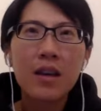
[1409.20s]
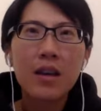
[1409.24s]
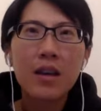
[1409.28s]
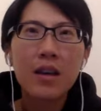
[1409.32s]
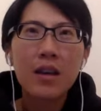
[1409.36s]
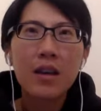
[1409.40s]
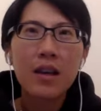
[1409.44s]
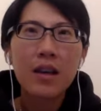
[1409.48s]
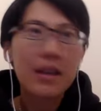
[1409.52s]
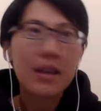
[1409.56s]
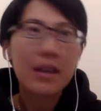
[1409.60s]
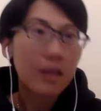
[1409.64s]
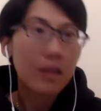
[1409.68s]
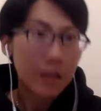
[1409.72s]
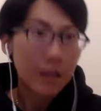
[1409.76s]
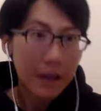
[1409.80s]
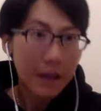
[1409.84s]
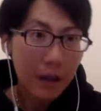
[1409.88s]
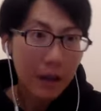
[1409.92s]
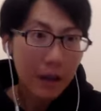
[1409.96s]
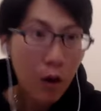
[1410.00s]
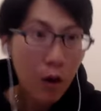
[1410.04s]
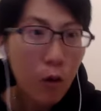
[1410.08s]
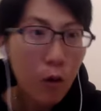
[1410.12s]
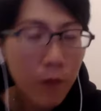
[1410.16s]
like
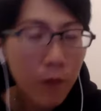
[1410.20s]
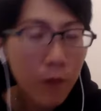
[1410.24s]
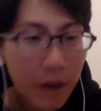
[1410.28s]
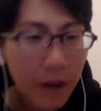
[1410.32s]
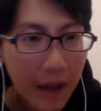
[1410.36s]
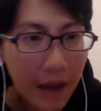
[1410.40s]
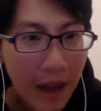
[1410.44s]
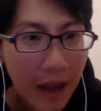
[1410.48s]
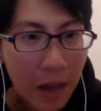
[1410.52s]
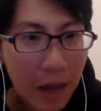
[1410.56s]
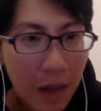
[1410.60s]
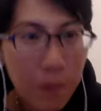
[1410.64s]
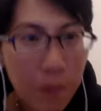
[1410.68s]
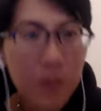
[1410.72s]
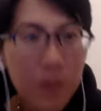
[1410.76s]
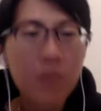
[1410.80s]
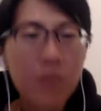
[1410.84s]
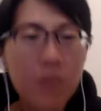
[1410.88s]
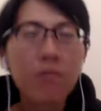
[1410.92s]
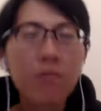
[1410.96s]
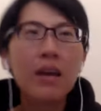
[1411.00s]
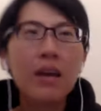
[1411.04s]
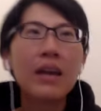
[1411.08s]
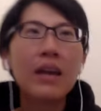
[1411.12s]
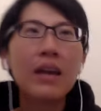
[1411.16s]
like covid
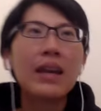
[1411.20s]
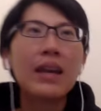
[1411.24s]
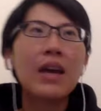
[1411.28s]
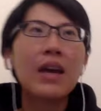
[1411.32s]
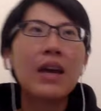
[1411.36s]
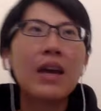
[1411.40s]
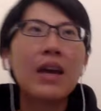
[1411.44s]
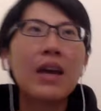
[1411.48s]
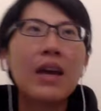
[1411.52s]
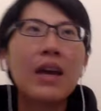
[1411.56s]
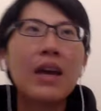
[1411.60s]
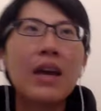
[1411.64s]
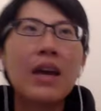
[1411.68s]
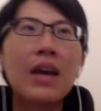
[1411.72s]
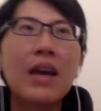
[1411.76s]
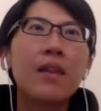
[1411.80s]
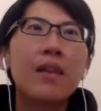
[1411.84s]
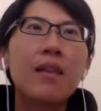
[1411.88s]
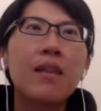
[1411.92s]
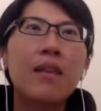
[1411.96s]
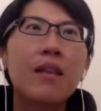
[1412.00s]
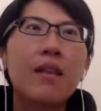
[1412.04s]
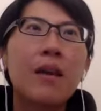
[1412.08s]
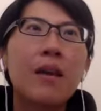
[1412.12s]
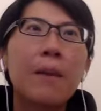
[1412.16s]
happened right now and
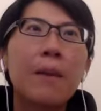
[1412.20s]
then